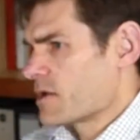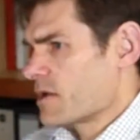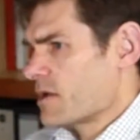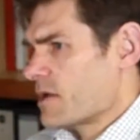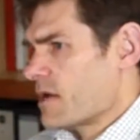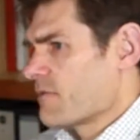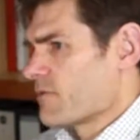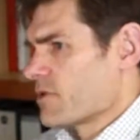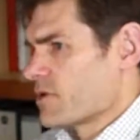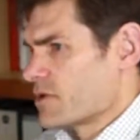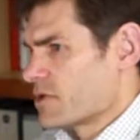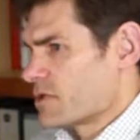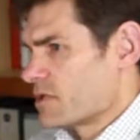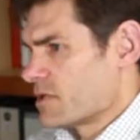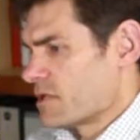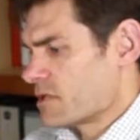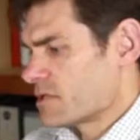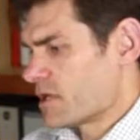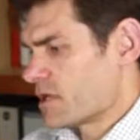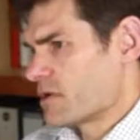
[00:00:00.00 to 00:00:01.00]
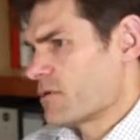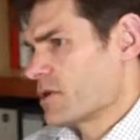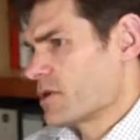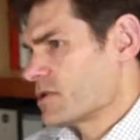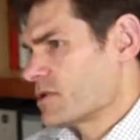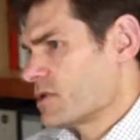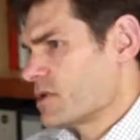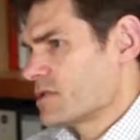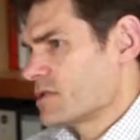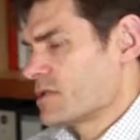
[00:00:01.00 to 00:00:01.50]
evolution, there's no
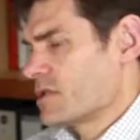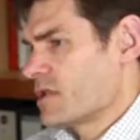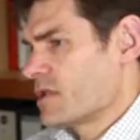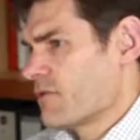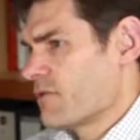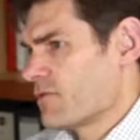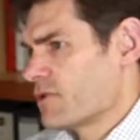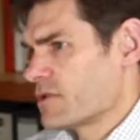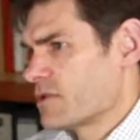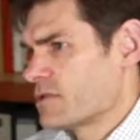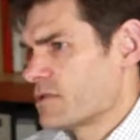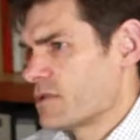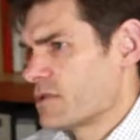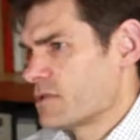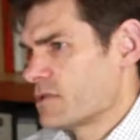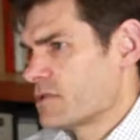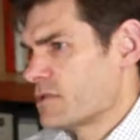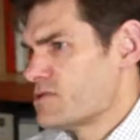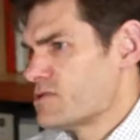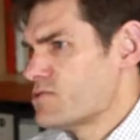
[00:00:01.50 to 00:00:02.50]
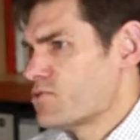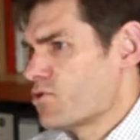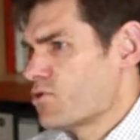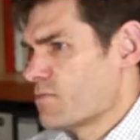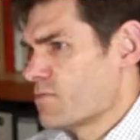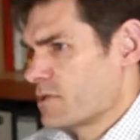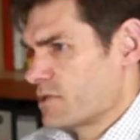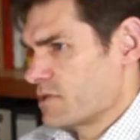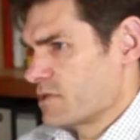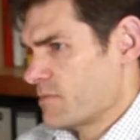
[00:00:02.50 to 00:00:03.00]
question, has given us this
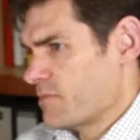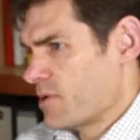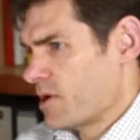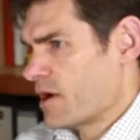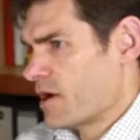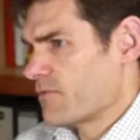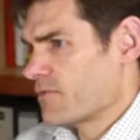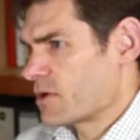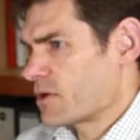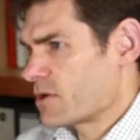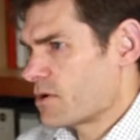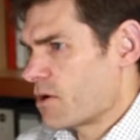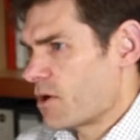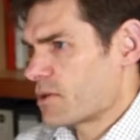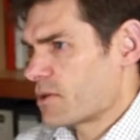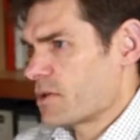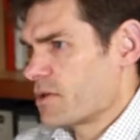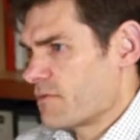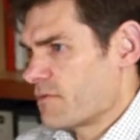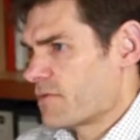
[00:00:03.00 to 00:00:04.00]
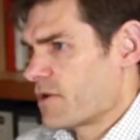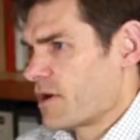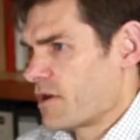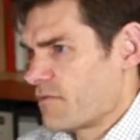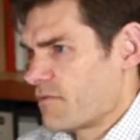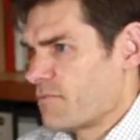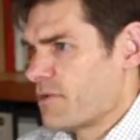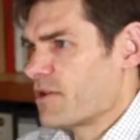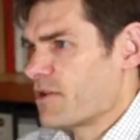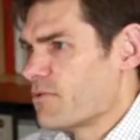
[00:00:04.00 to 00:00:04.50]
enormously powerful cognitive kind
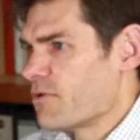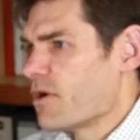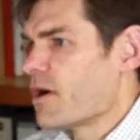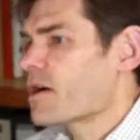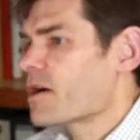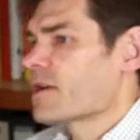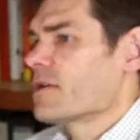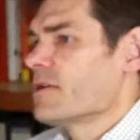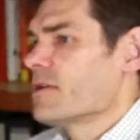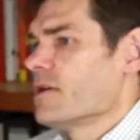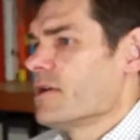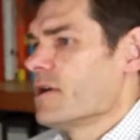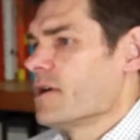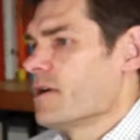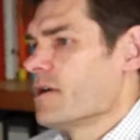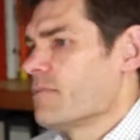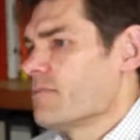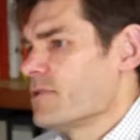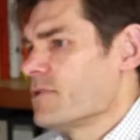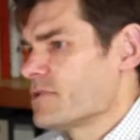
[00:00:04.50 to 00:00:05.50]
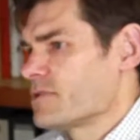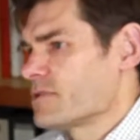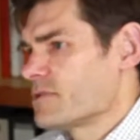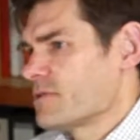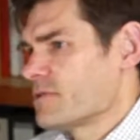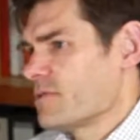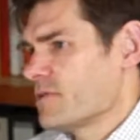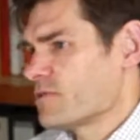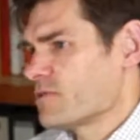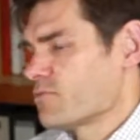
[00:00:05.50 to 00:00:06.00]
of bedrock, this
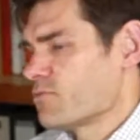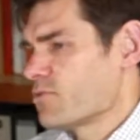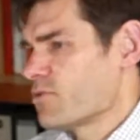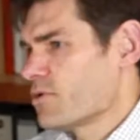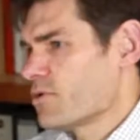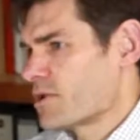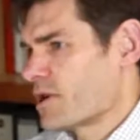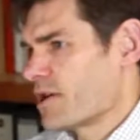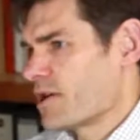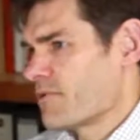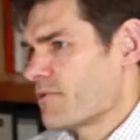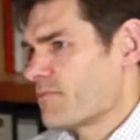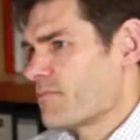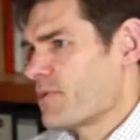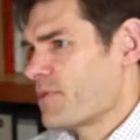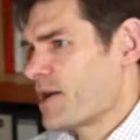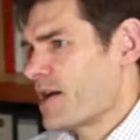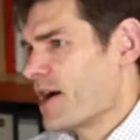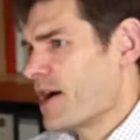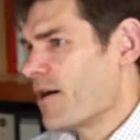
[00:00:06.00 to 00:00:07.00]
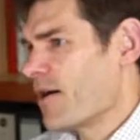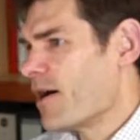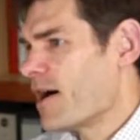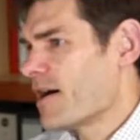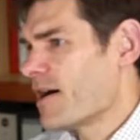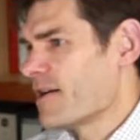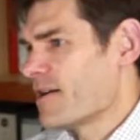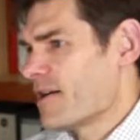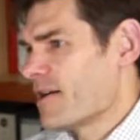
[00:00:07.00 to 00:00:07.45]
raw kind of power